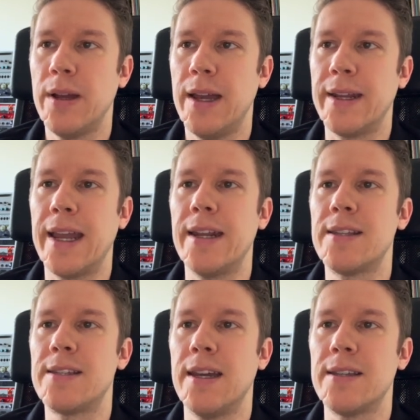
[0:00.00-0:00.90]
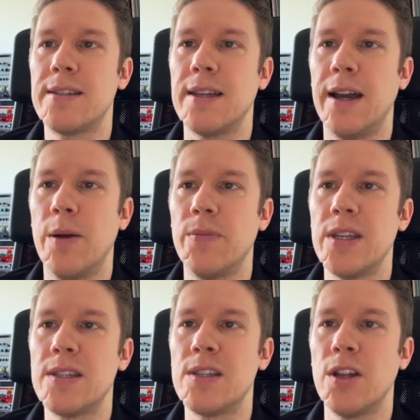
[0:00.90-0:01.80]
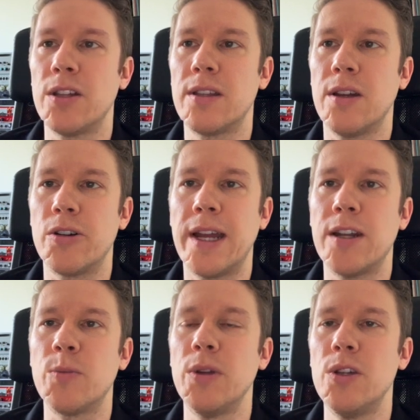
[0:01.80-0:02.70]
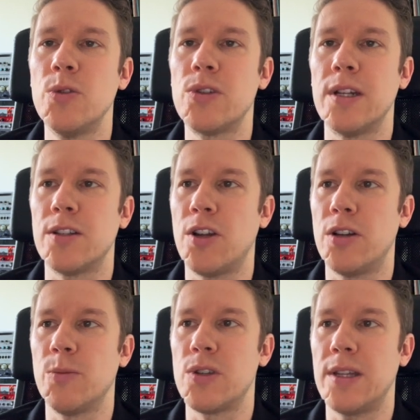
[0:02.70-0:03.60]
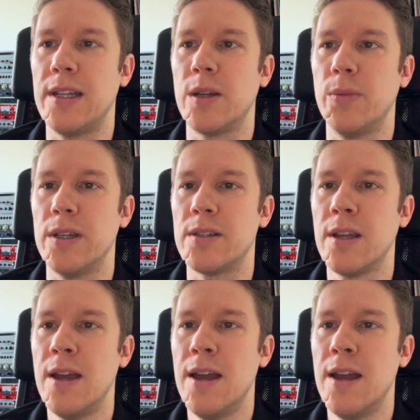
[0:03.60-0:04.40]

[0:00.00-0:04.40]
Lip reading: And again, it says this is not or cannot be used in autonomous database.